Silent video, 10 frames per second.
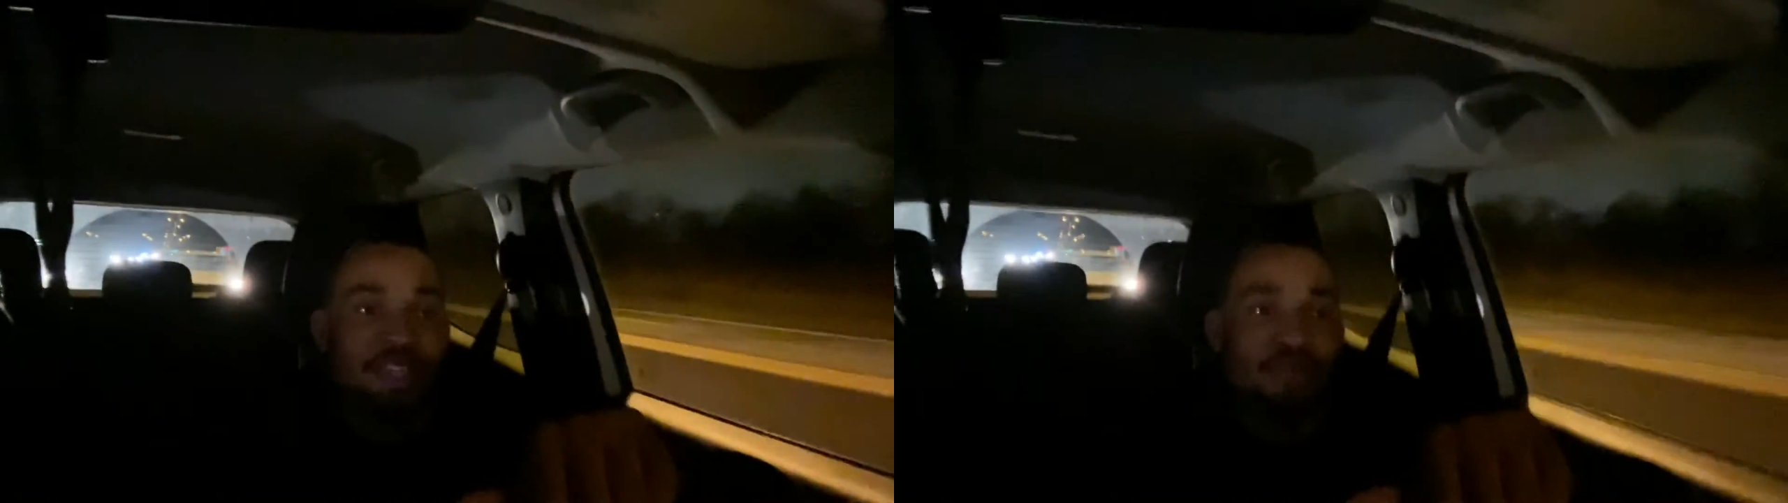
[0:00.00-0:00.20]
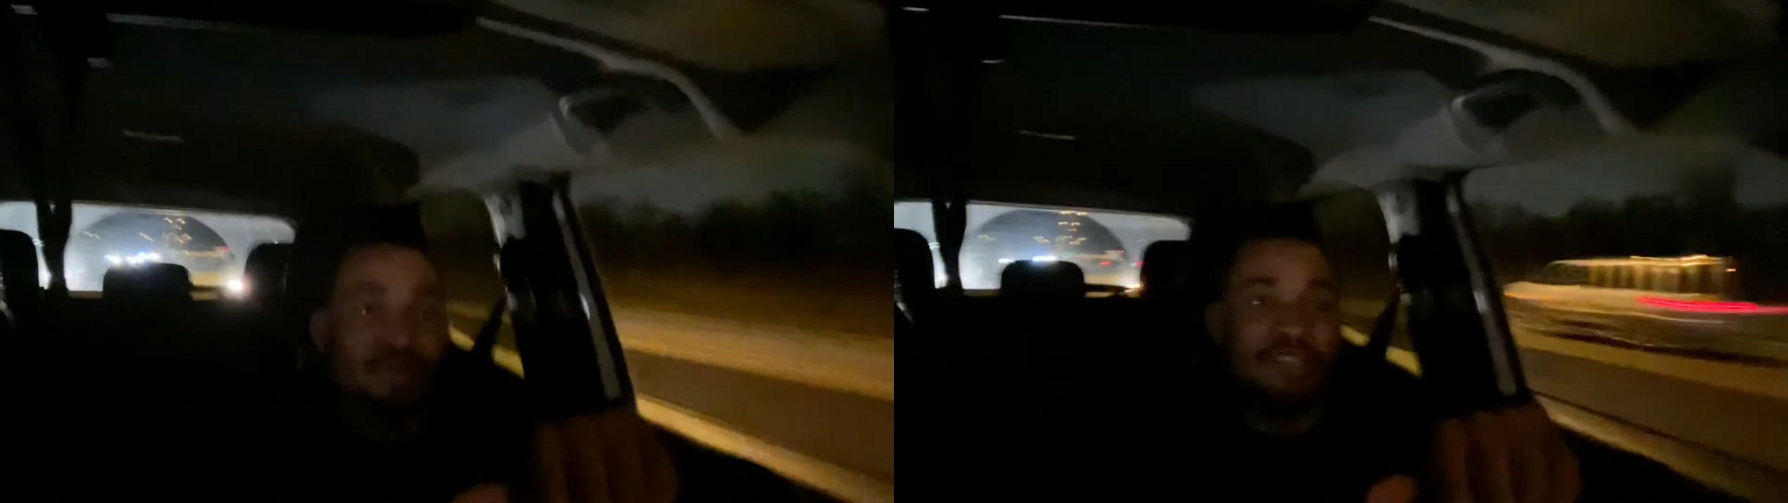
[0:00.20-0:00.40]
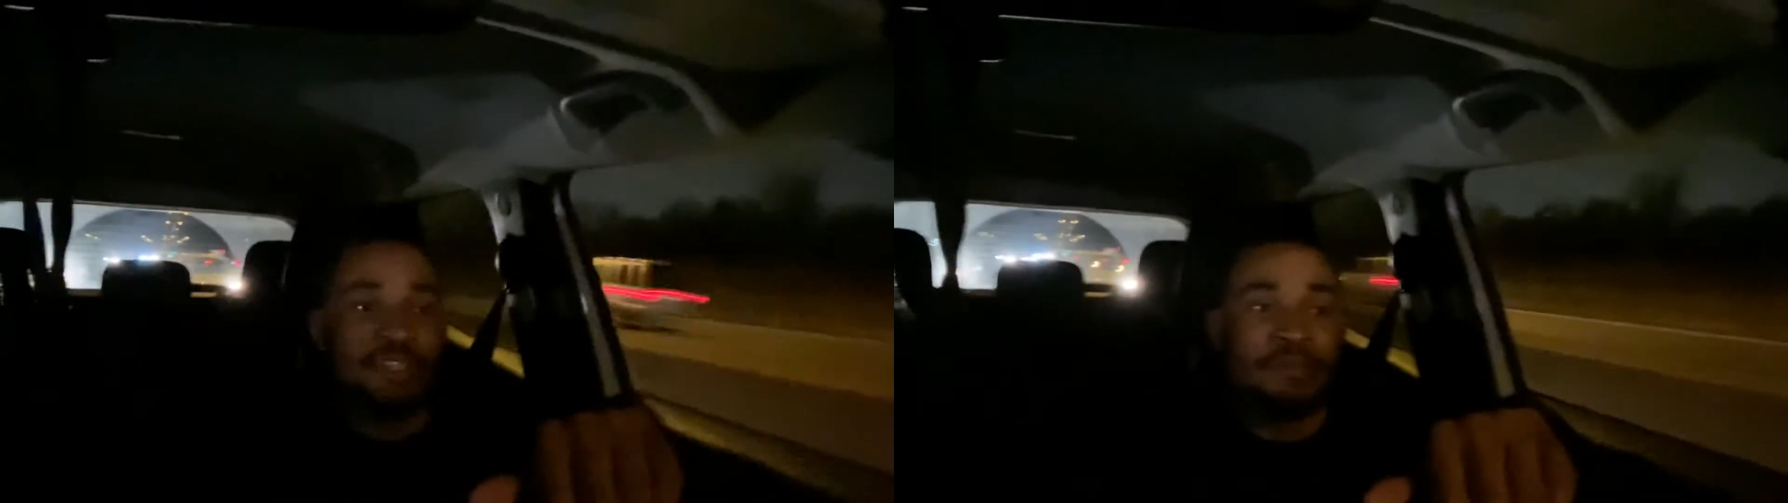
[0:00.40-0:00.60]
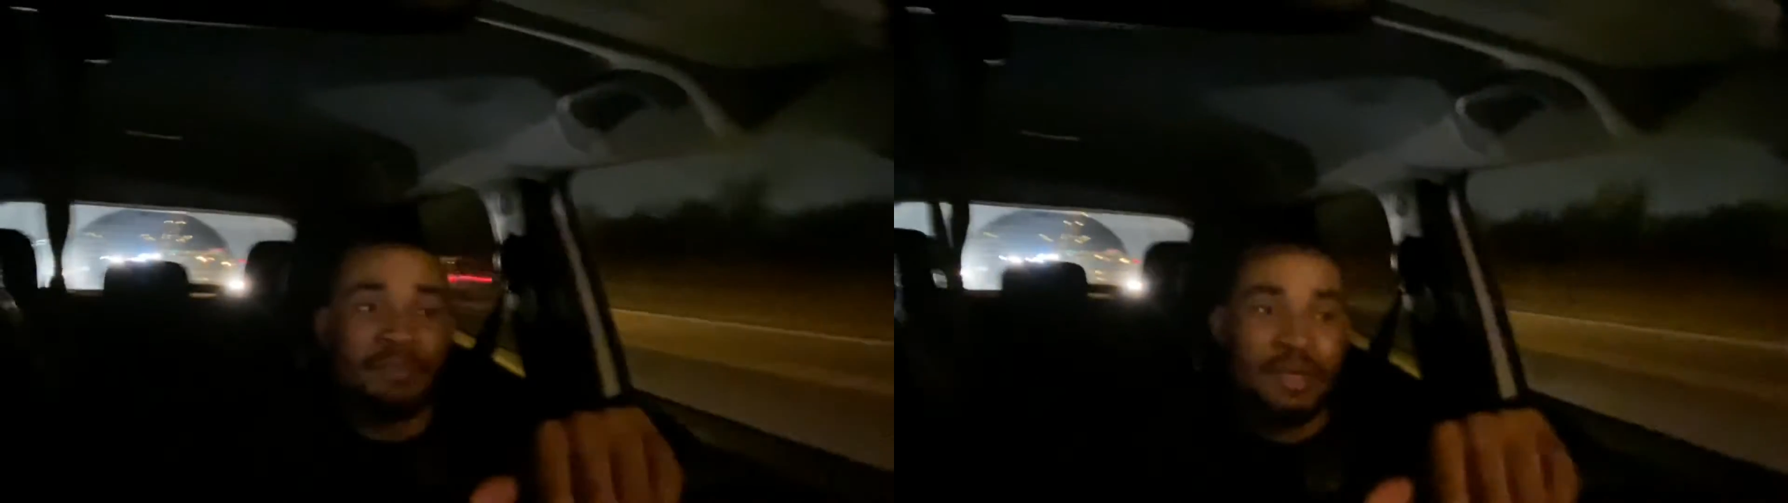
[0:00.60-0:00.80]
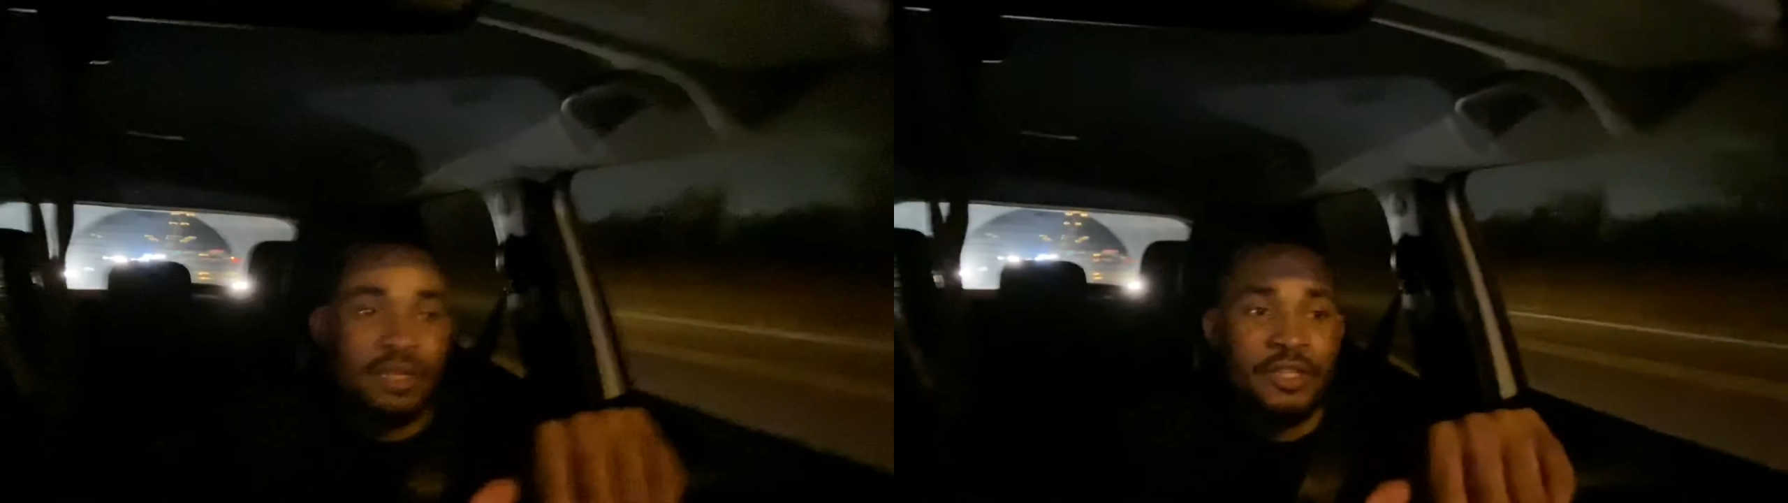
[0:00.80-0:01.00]
You got
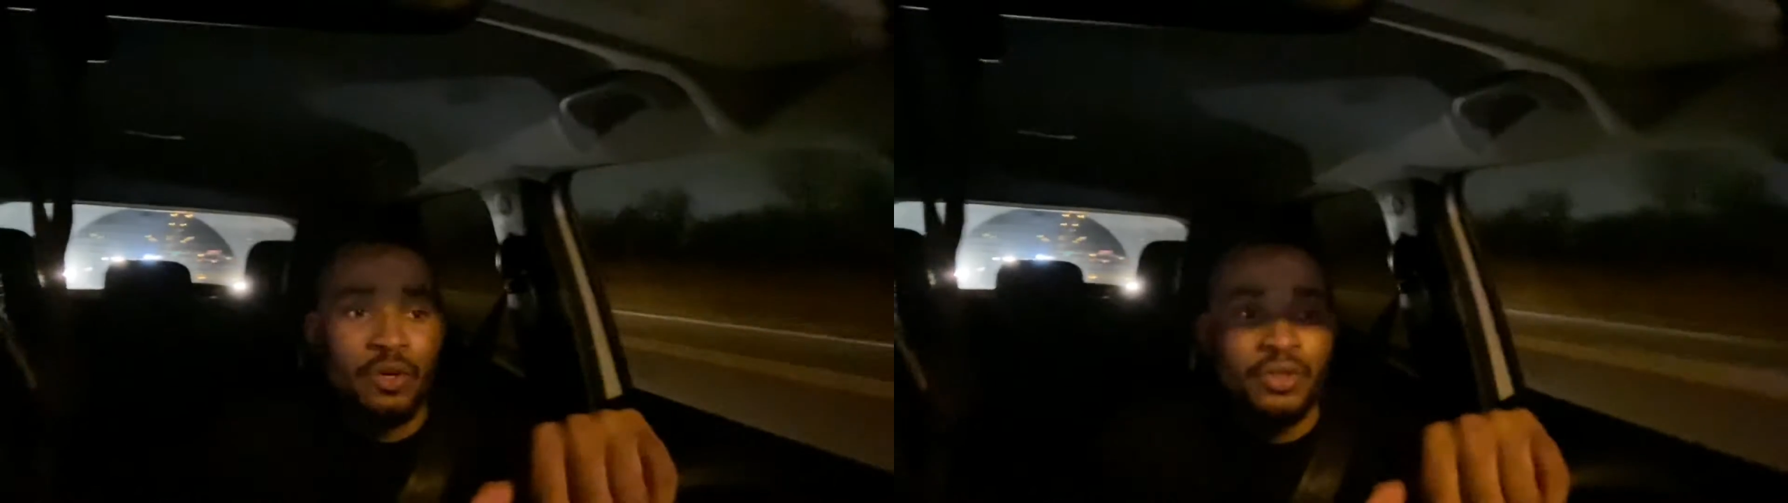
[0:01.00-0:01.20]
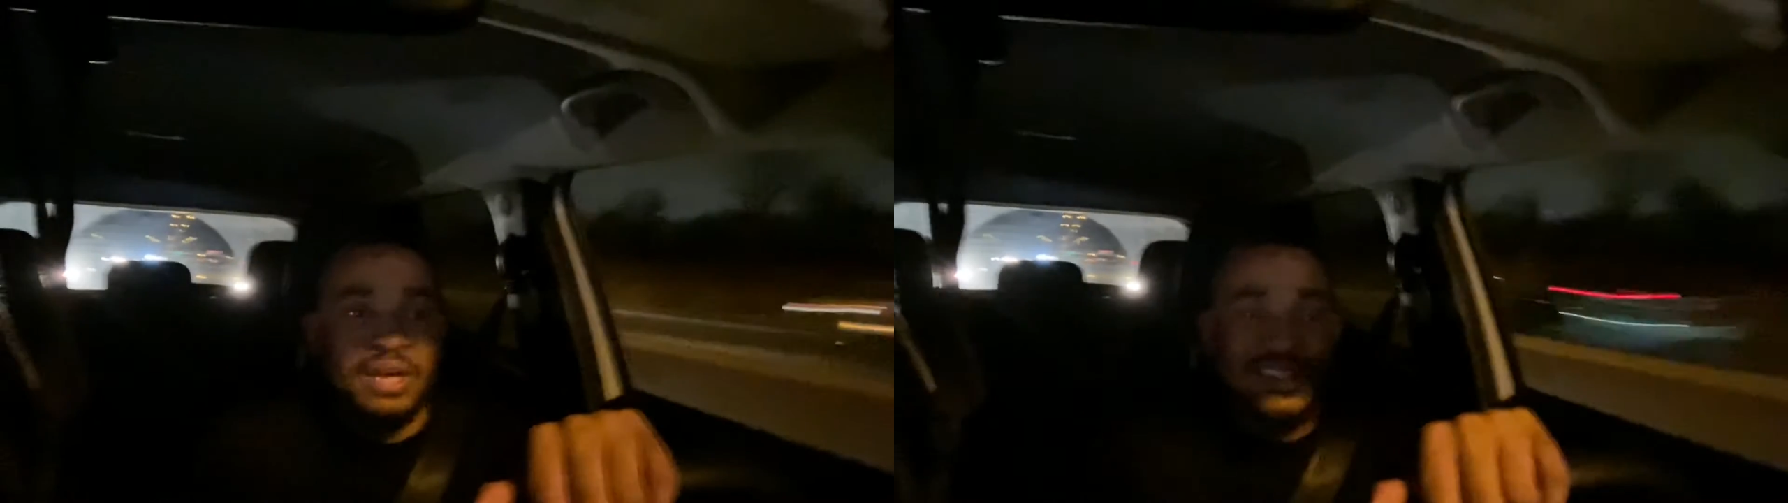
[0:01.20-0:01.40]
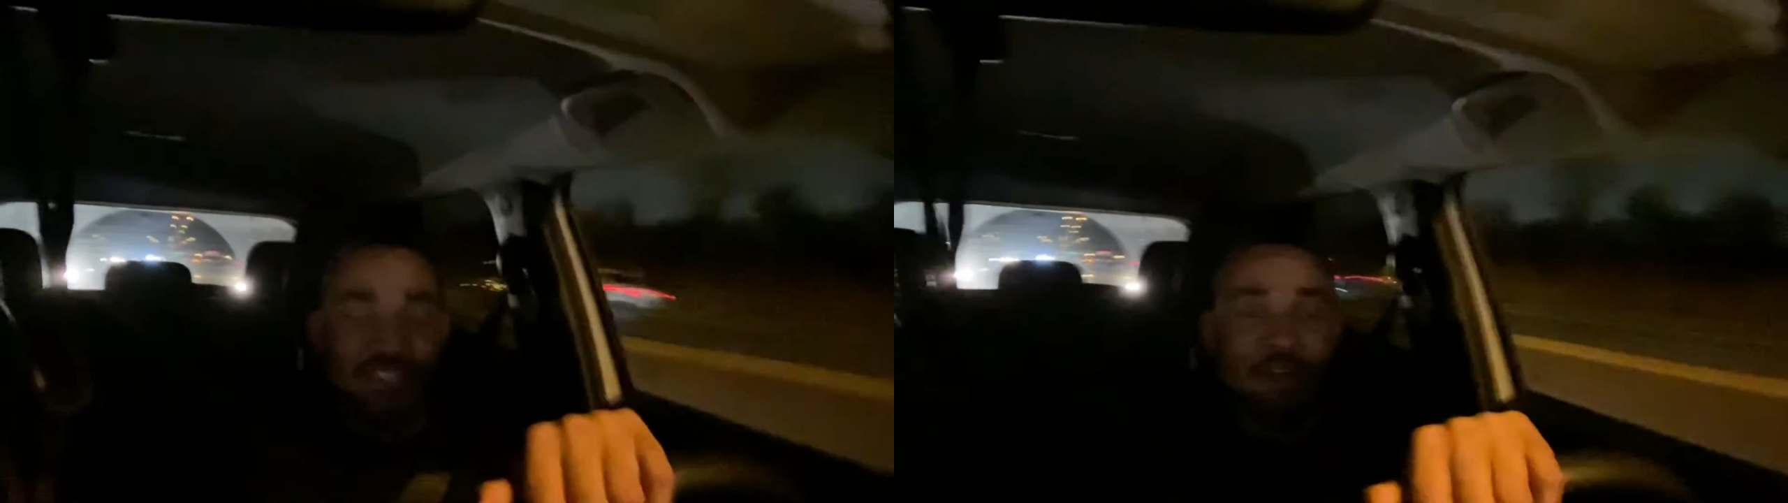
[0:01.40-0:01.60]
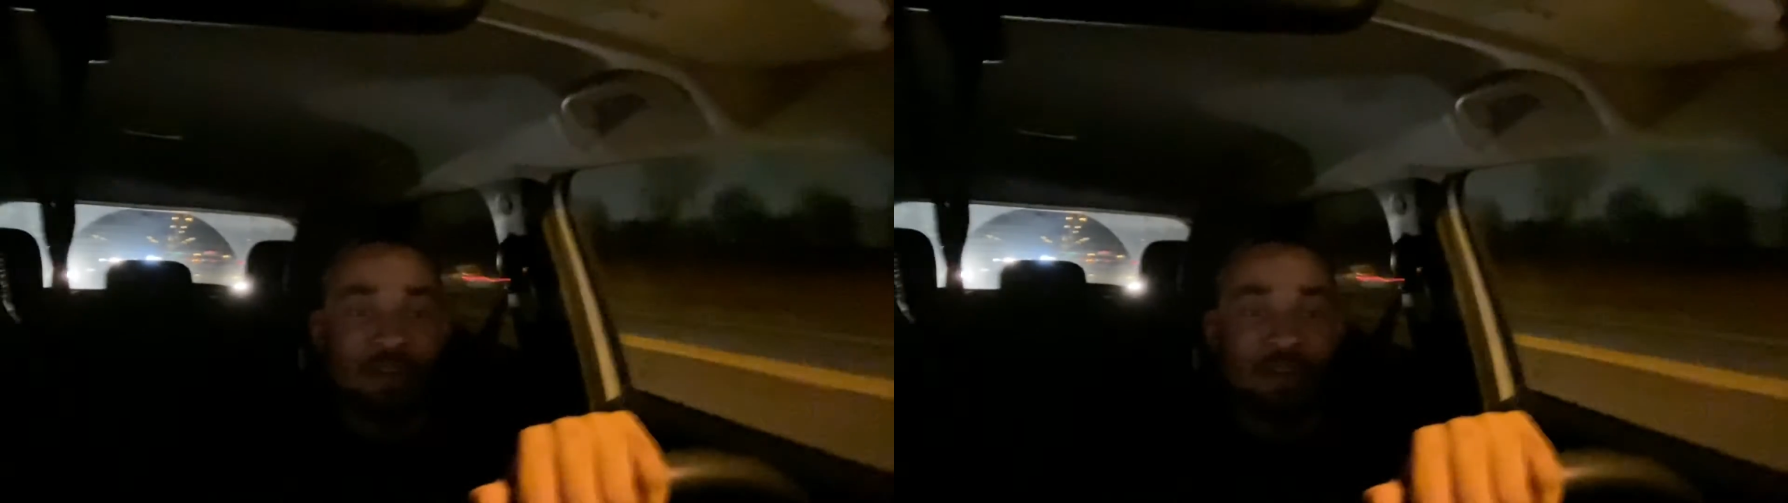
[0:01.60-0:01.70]
some you know, you got some